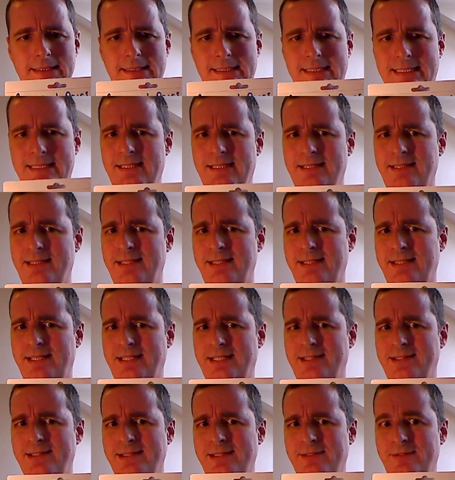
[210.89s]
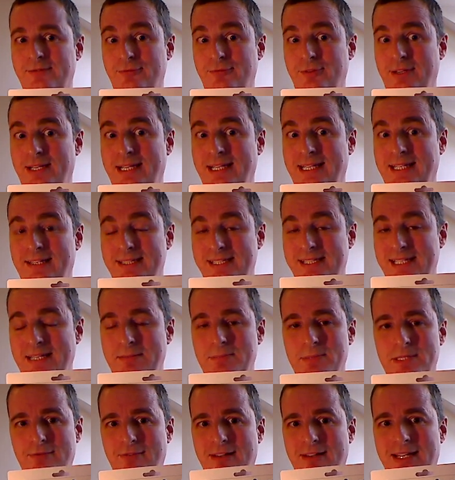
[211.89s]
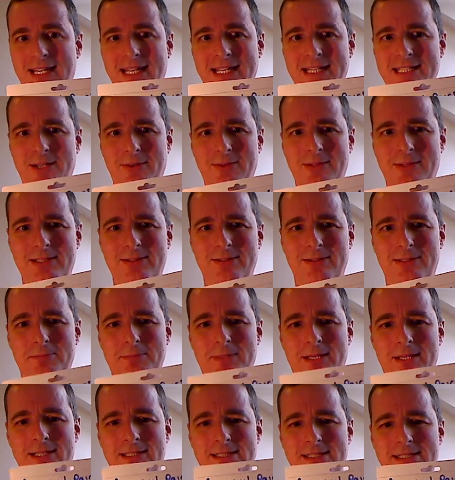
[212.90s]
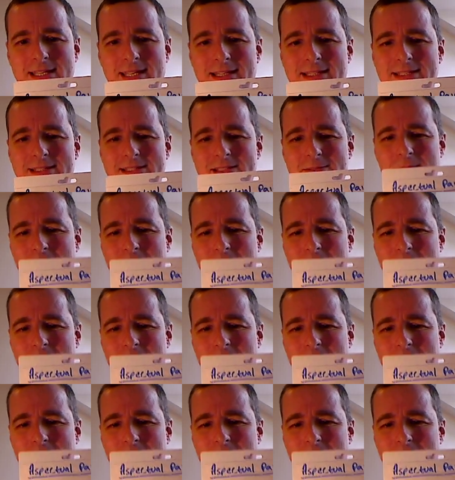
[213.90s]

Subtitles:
It doesn't really seem to relate only to the past tense.